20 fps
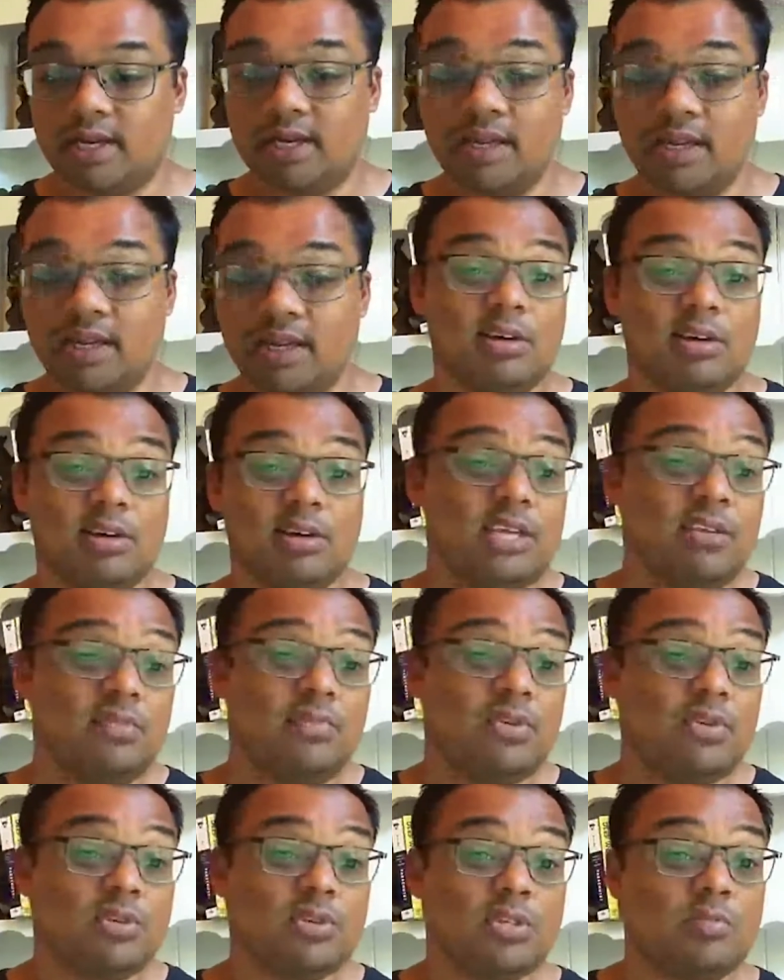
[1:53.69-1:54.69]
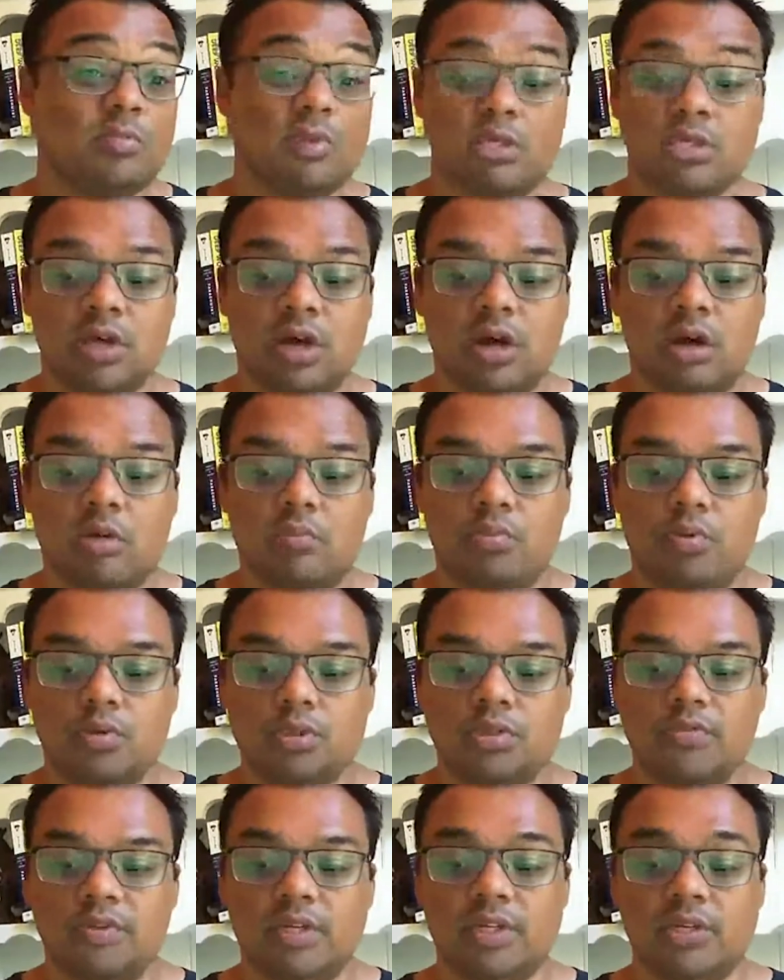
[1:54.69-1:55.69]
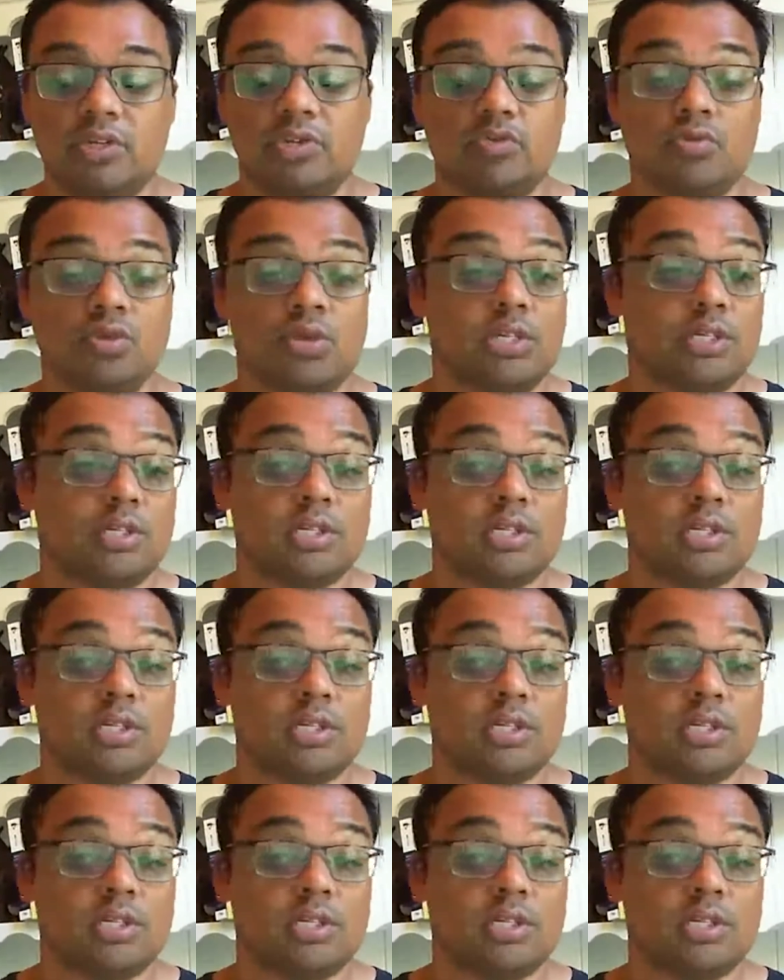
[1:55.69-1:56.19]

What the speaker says: And I'm going to give you some examples of industries.